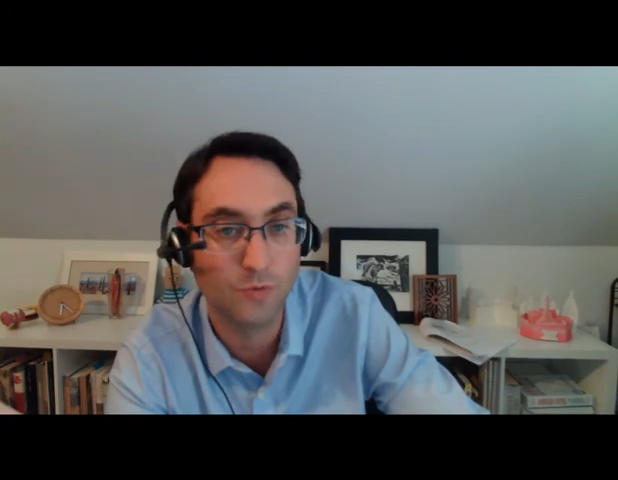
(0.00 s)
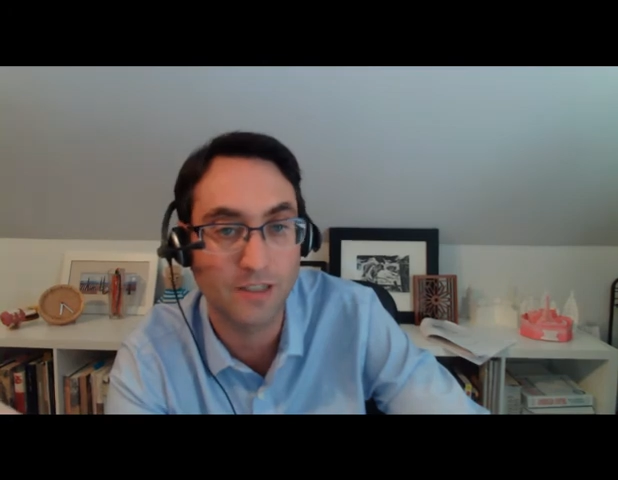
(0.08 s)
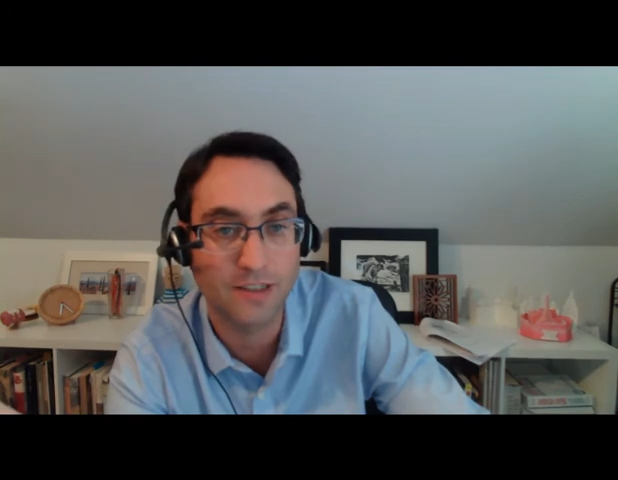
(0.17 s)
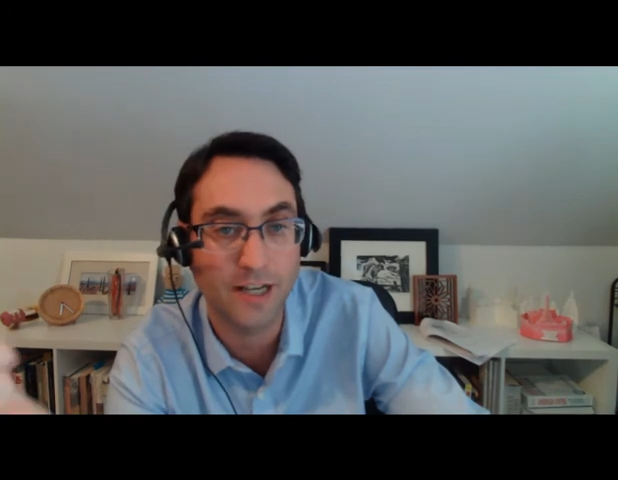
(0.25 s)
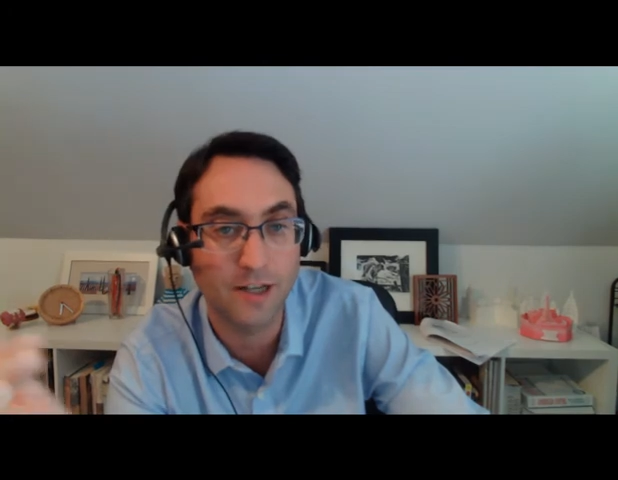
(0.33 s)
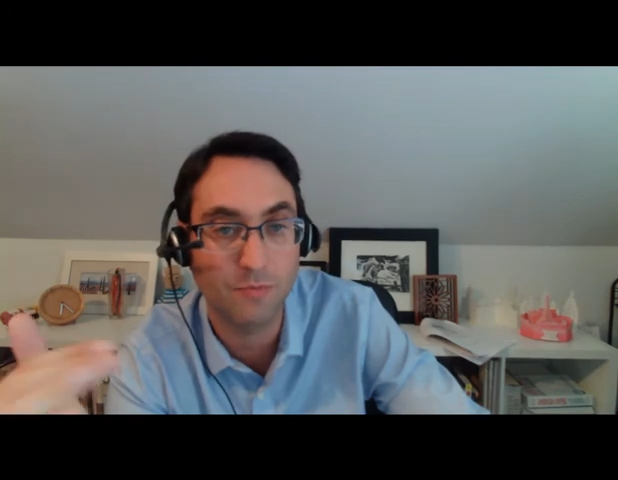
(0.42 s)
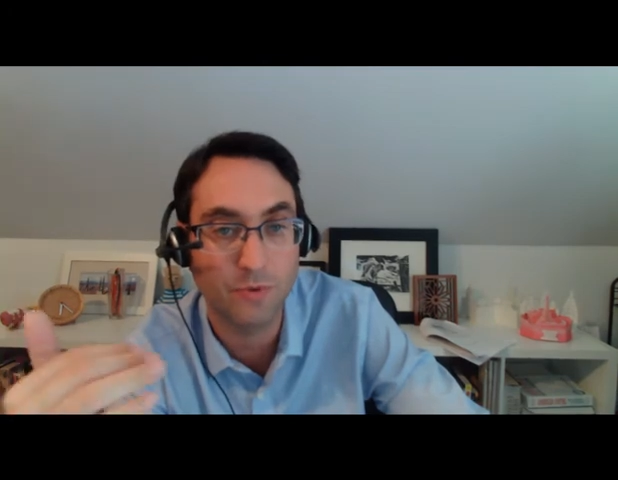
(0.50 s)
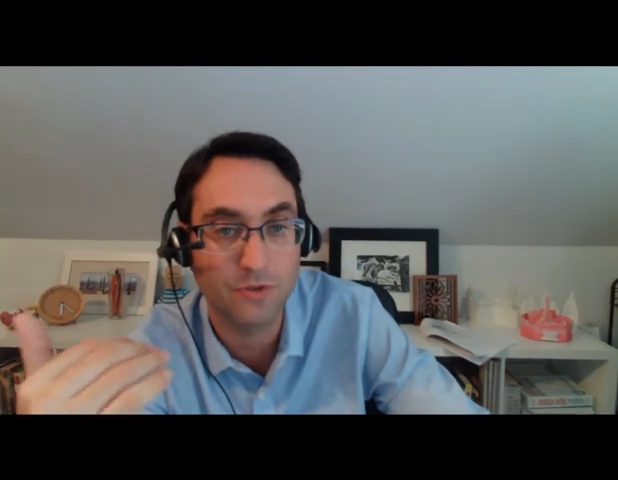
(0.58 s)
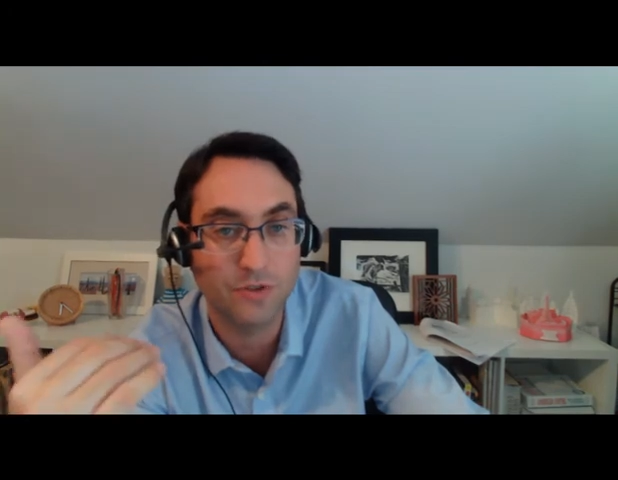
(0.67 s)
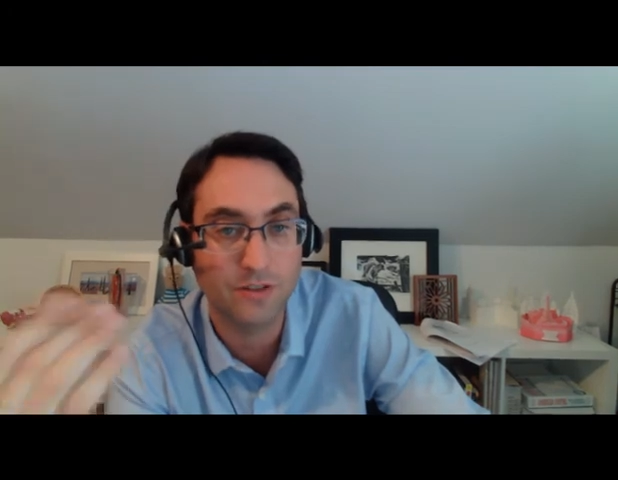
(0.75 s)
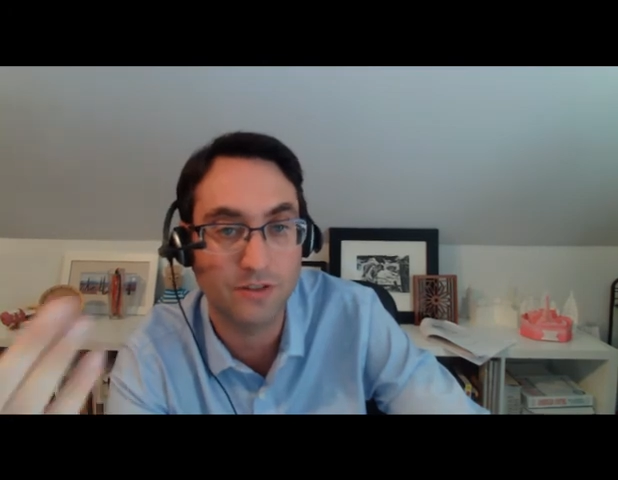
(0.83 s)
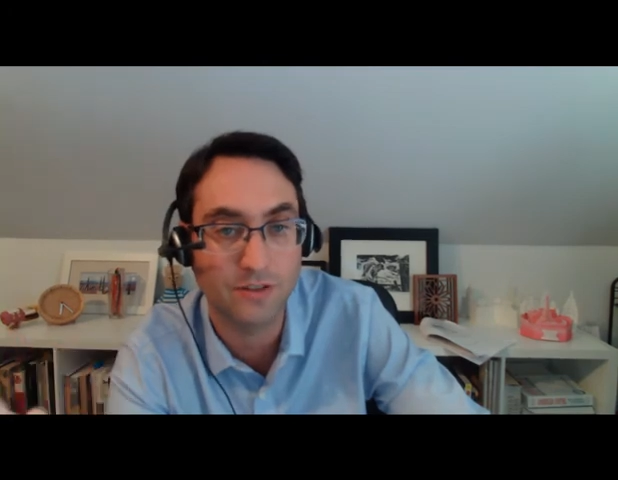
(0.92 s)

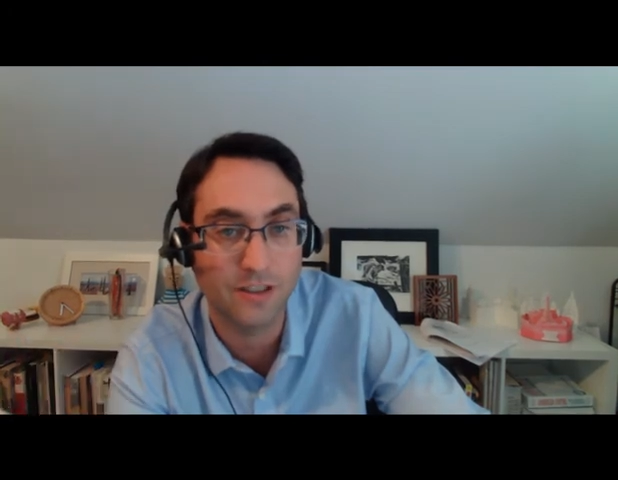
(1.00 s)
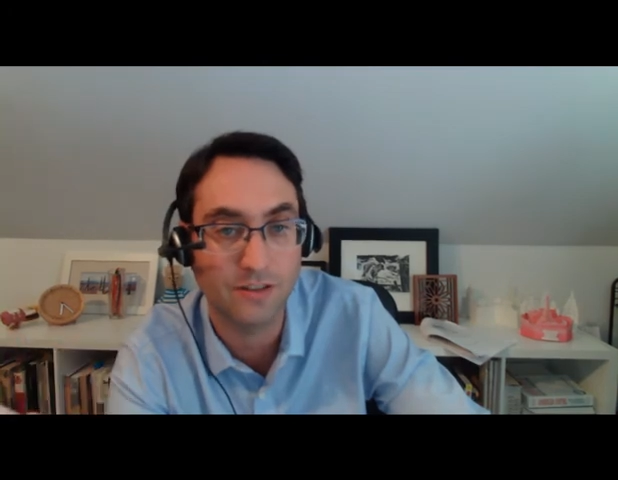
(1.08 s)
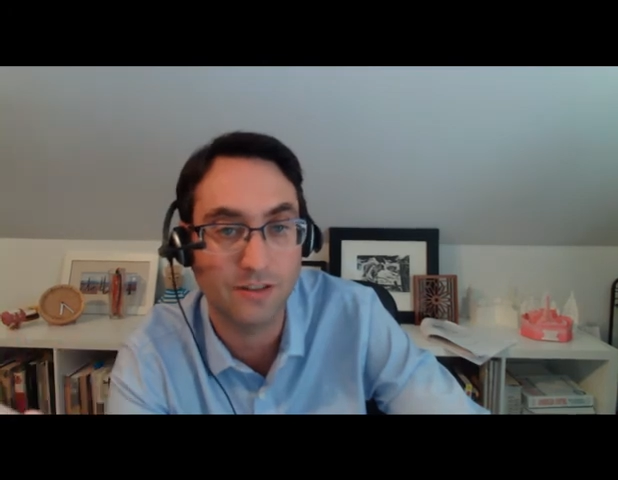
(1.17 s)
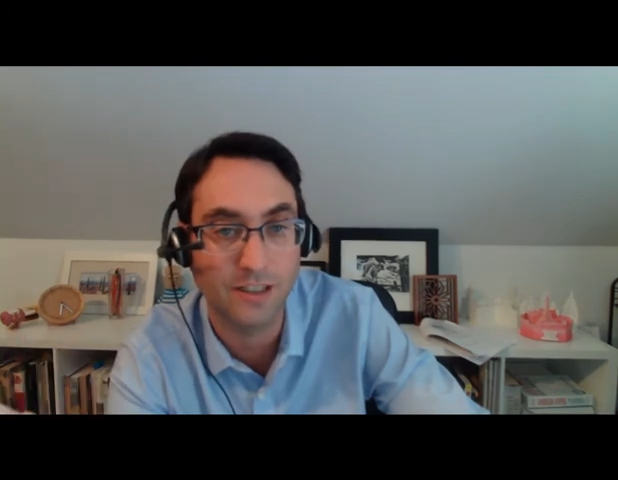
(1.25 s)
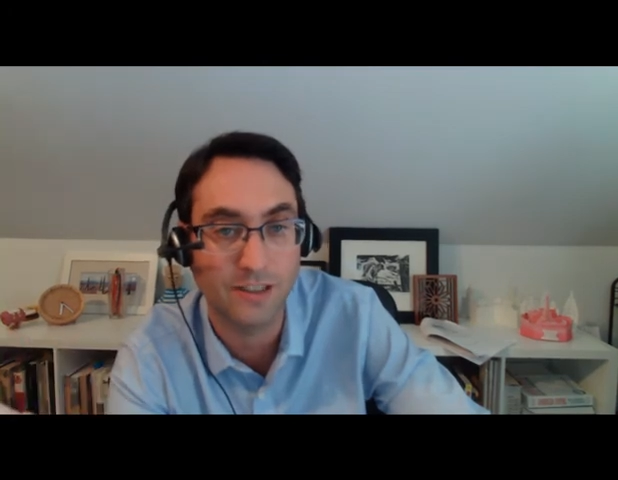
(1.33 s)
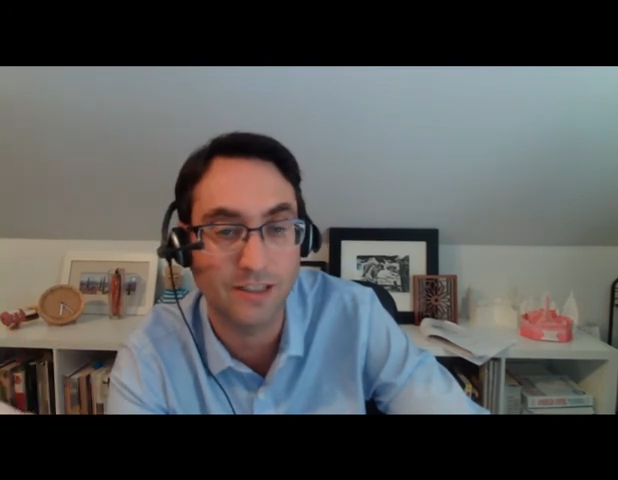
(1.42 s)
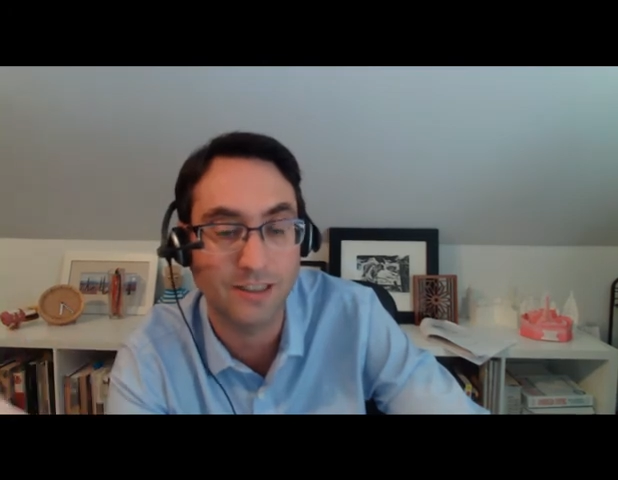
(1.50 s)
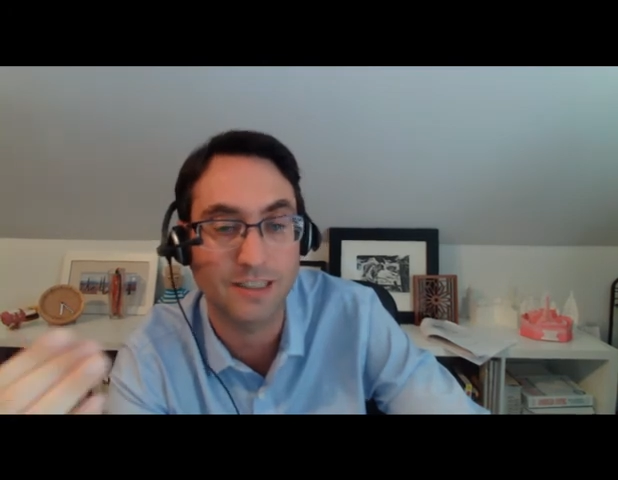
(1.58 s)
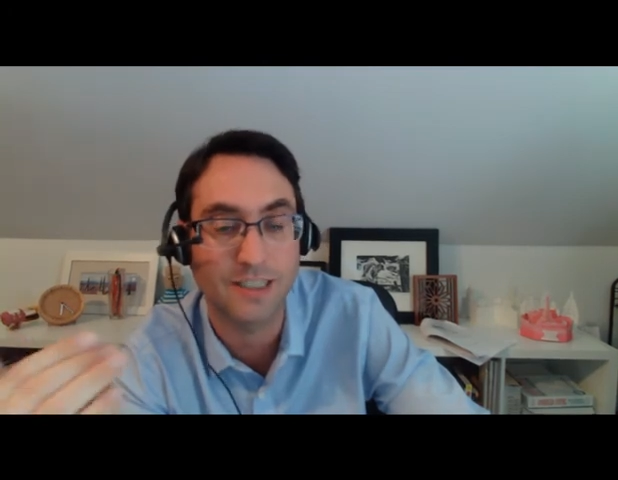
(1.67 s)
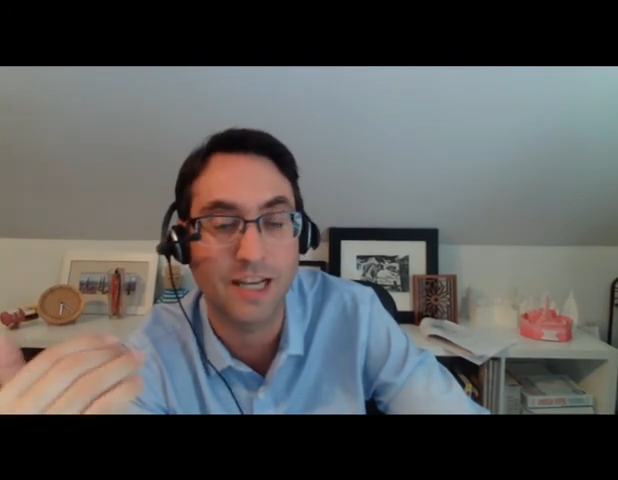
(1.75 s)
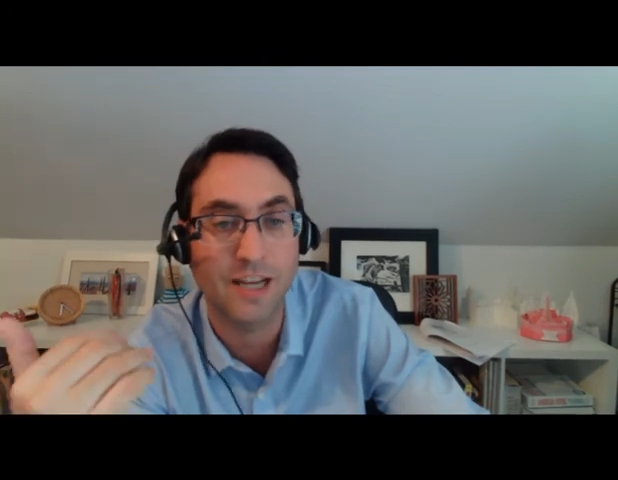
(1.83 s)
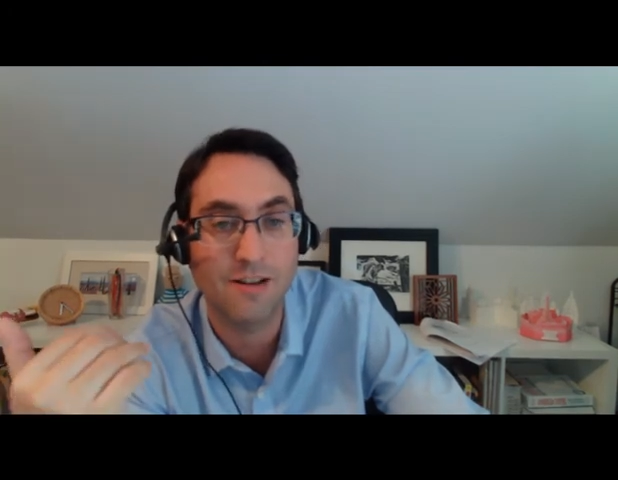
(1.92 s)
examples and
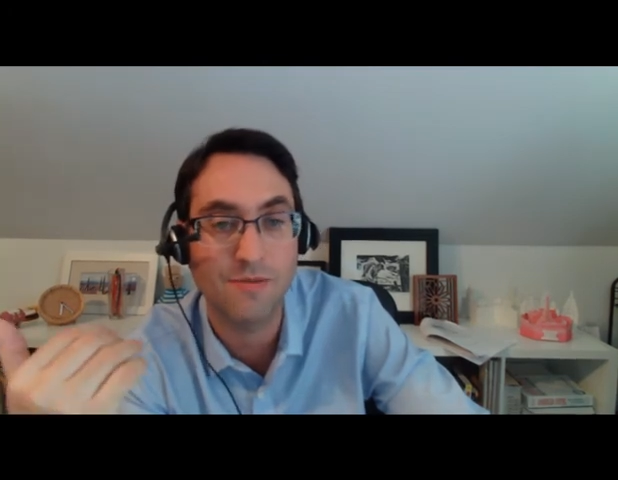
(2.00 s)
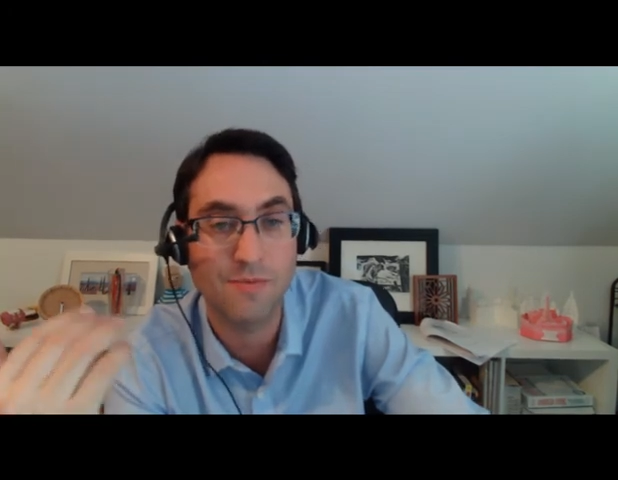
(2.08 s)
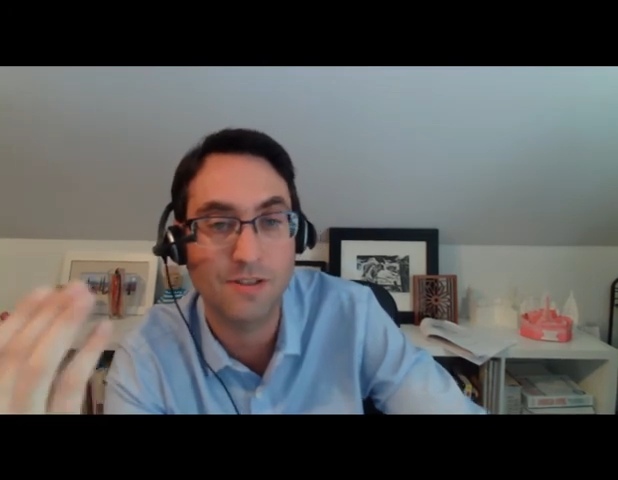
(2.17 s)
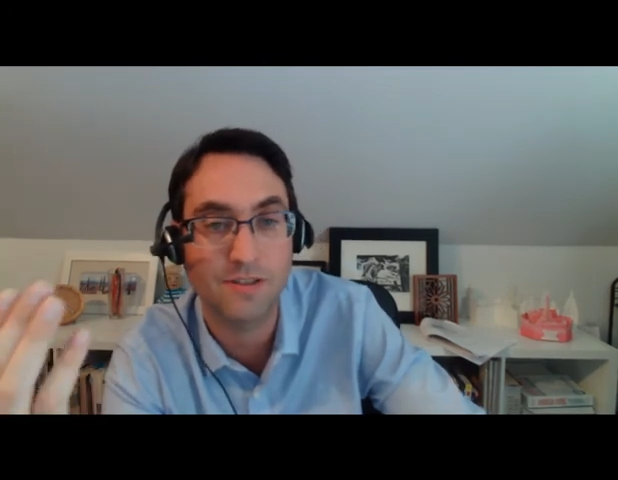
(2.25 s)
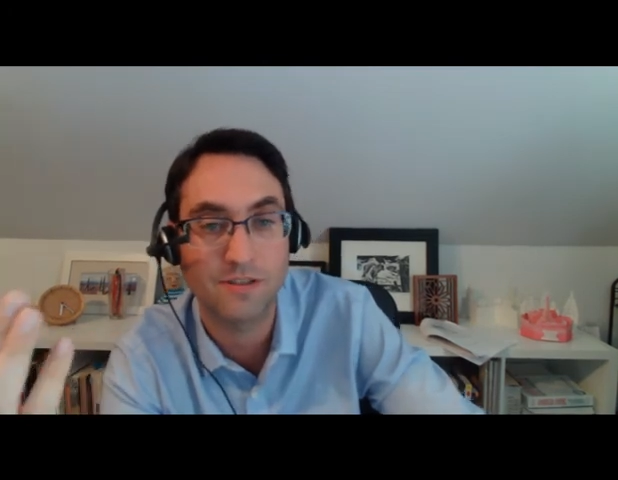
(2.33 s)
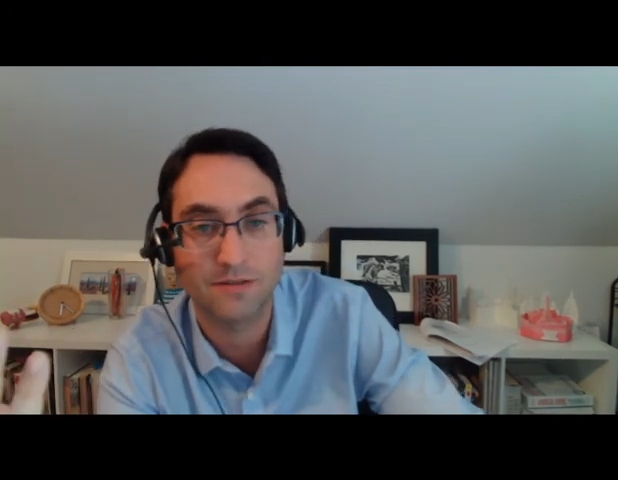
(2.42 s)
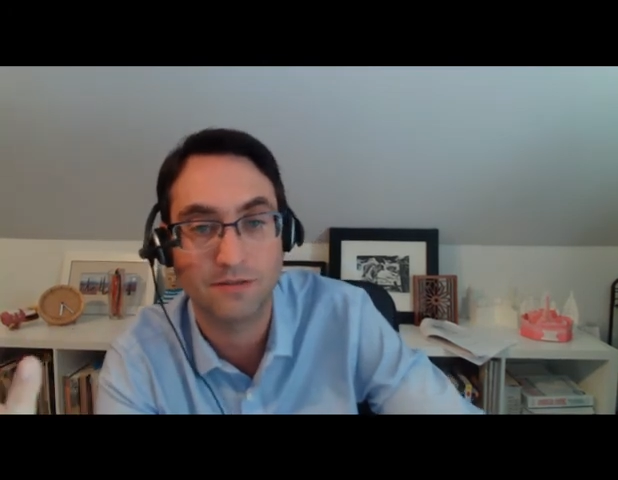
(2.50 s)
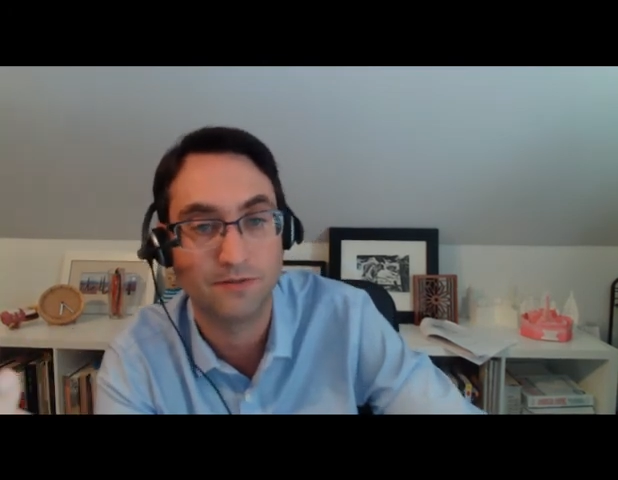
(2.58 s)
exams,